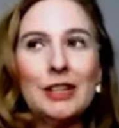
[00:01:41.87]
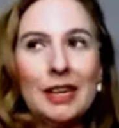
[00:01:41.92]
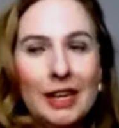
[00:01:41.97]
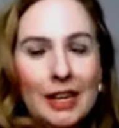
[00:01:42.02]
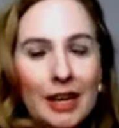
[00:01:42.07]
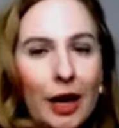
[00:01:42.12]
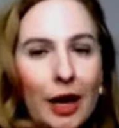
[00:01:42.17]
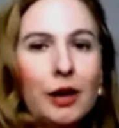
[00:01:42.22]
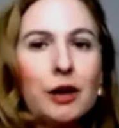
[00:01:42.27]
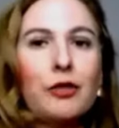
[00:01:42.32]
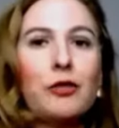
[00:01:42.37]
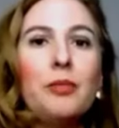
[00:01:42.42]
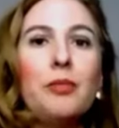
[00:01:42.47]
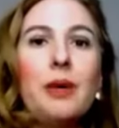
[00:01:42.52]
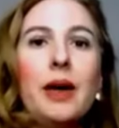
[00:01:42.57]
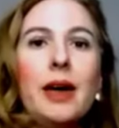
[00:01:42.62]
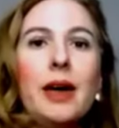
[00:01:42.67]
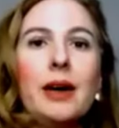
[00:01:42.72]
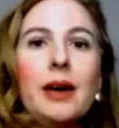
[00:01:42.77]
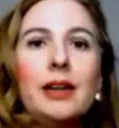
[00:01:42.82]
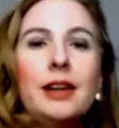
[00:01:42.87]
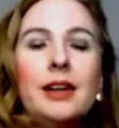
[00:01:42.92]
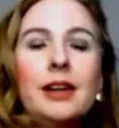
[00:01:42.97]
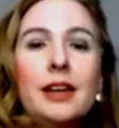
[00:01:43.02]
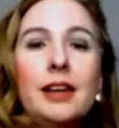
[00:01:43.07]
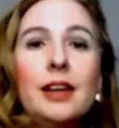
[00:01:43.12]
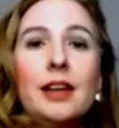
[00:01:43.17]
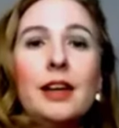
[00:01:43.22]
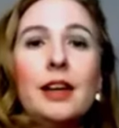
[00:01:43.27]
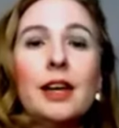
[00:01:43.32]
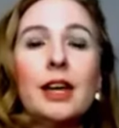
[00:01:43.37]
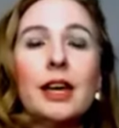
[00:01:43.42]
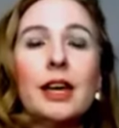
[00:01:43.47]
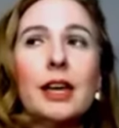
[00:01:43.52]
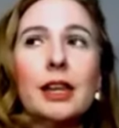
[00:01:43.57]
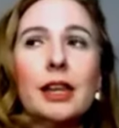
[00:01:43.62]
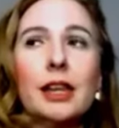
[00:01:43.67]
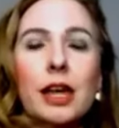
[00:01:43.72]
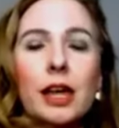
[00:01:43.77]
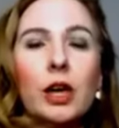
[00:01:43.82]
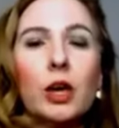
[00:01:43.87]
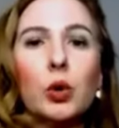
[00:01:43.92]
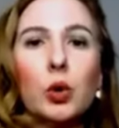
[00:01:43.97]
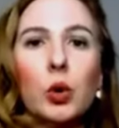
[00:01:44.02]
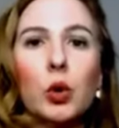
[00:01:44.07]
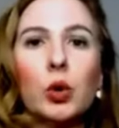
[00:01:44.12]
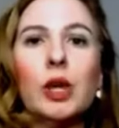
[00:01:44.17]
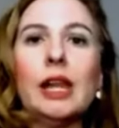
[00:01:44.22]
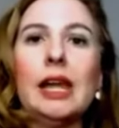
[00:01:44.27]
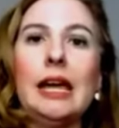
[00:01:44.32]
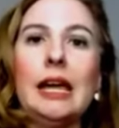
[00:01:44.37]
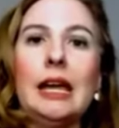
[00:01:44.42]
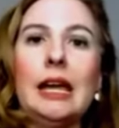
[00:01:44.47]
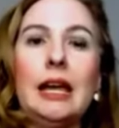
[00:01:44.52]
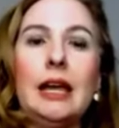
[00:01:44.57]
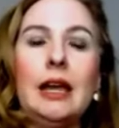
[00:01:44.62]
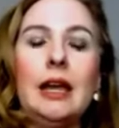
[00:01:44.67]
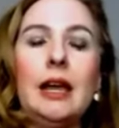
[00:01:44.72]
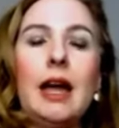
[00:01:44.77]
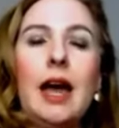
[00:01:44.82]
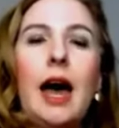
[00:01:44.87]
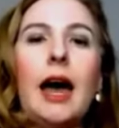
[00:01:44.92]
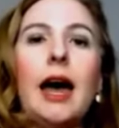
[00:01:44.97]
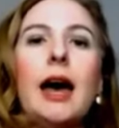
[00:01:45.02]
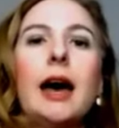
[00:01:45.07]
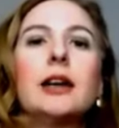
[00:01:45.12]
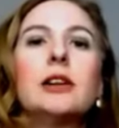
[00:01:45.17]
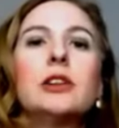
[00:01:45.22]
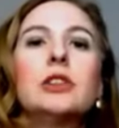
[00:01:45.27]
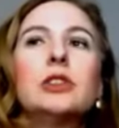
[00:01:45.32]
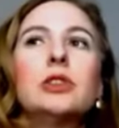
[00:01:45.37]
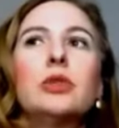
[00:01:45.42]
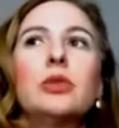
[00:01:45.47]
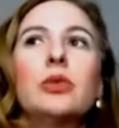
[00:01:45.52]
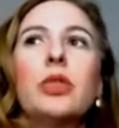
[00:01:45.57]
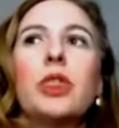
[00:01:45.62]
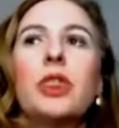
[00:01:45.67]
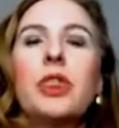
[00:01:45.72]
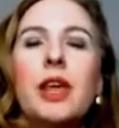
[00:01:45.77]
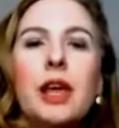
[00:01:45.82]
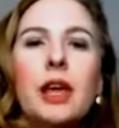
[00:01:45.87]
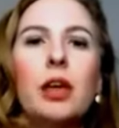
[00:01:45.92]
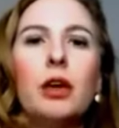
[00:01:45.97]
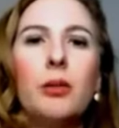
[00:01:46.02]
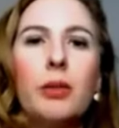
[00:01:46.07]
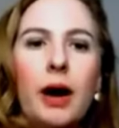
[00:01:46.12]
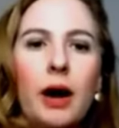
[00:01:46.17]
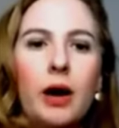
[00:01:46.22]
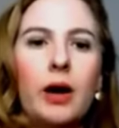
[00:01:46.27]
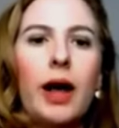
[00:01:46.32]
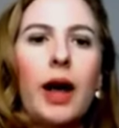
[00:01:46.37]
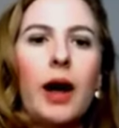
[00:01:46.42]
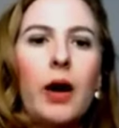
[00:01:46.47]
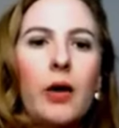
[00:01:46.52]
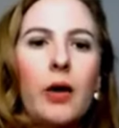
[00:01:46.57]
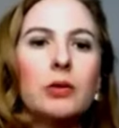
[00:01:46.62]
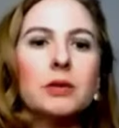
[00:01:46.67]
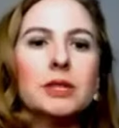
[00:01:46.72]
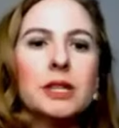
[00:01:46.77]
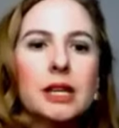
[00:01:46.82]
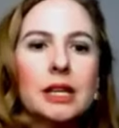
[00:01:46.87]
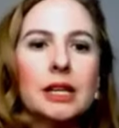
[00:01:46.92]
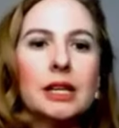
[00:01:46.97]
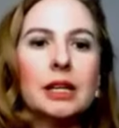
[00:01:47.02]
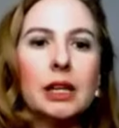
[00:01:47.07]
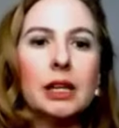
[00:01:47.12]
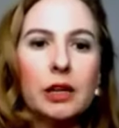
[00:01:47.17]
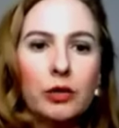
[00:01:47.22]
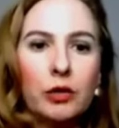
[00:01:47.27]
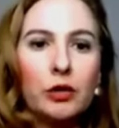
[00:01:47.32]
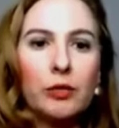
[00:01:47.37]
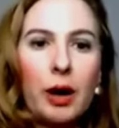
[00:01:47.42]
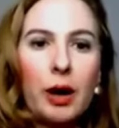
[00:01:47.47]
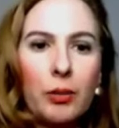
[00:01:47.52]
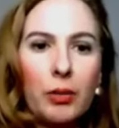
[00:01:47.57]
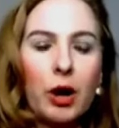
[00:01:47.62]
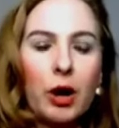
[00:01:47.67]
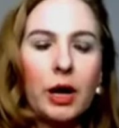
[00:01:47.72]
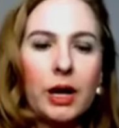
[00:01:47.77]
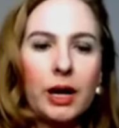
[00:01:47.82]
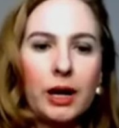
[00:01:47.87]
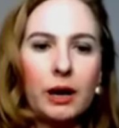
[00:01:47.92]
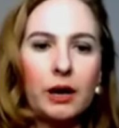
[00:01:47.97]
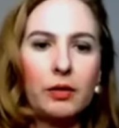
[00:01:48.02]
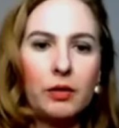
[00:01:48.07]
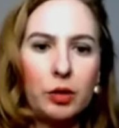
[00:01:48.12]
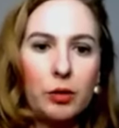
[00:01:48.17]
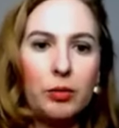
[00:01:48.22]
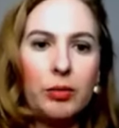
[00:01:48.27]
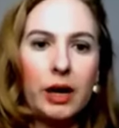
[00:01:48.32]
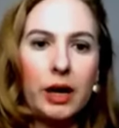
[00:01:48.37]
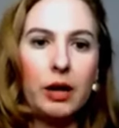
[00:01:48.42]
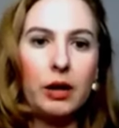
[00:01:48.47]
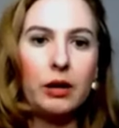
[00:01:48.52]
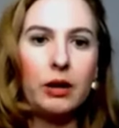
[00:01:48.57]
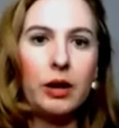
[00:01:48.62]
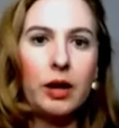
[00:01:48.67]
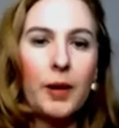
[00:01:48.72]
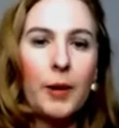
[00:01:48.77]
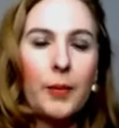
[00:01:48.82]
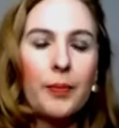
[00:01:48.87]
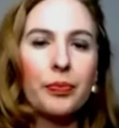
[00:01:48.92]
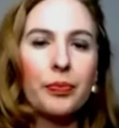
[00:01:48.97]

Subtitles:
get out of bed like an old lady. I had to think about how I was going to lift my body out of the bed.